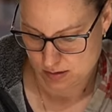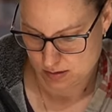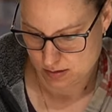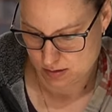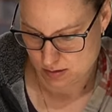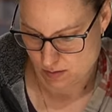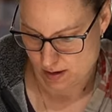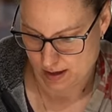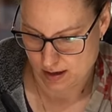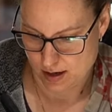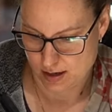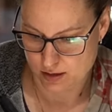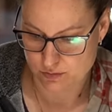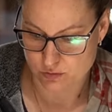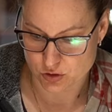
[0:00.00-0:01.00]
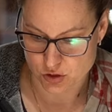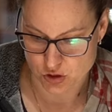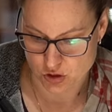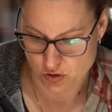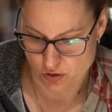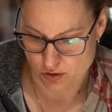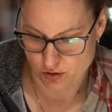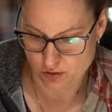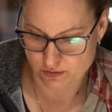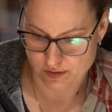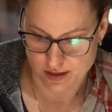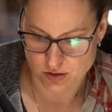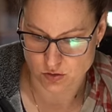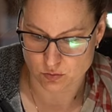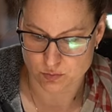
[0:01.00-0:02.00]
So I kind of reserve. I
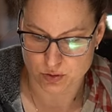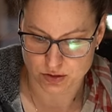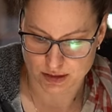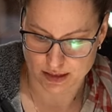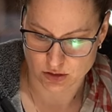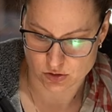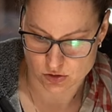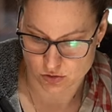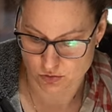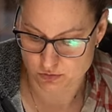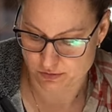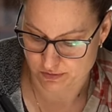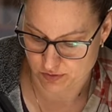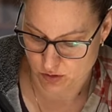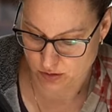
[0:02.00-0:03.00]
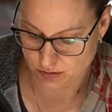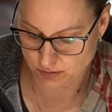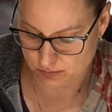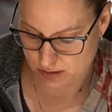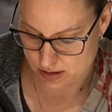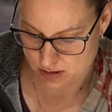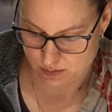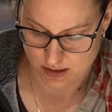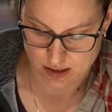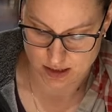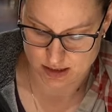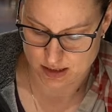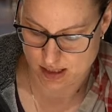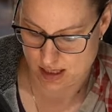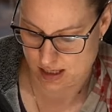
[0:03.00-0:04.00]
don't put like the too full because my
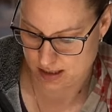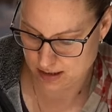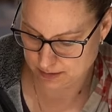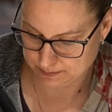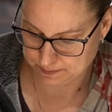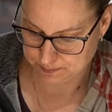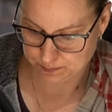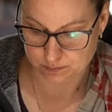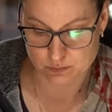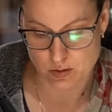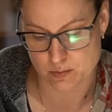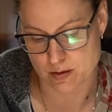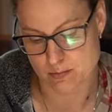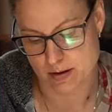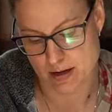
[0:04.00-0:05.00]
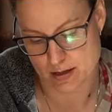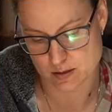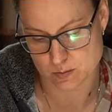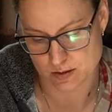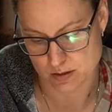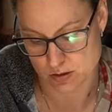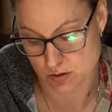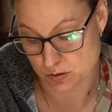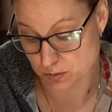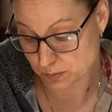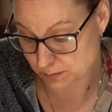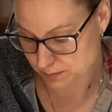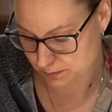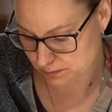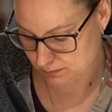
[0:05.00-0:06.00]
kids hate it, but me and my husband do.
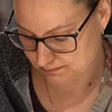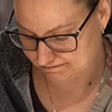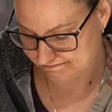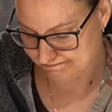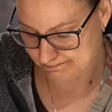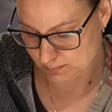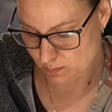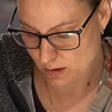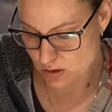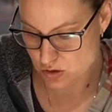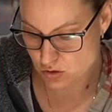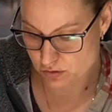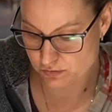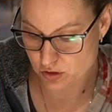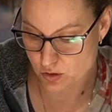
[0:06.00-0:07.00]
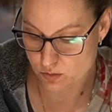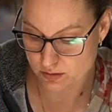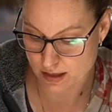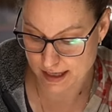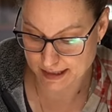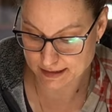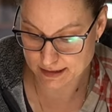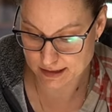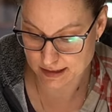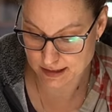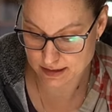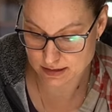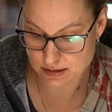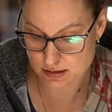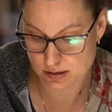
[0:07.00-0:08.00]
So if you don't like the
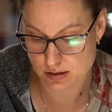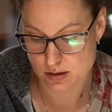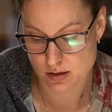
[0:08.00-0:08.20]
heat,